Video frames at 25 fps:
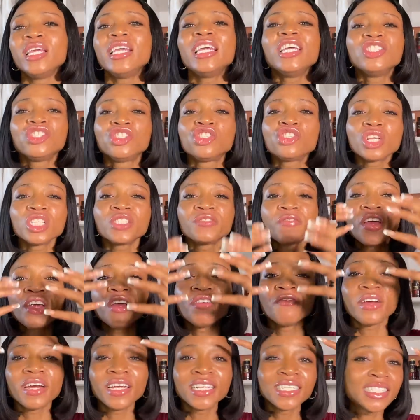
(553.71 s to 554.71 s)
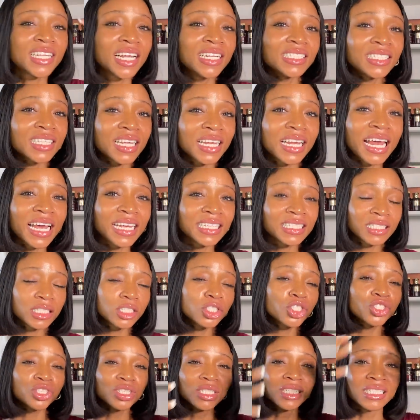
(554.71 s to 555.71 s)
it's just very, very
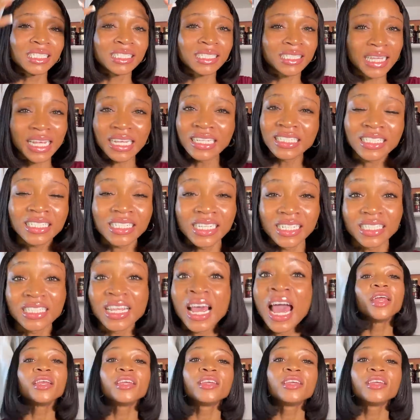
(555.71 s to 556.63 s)
tantalizing to the senses.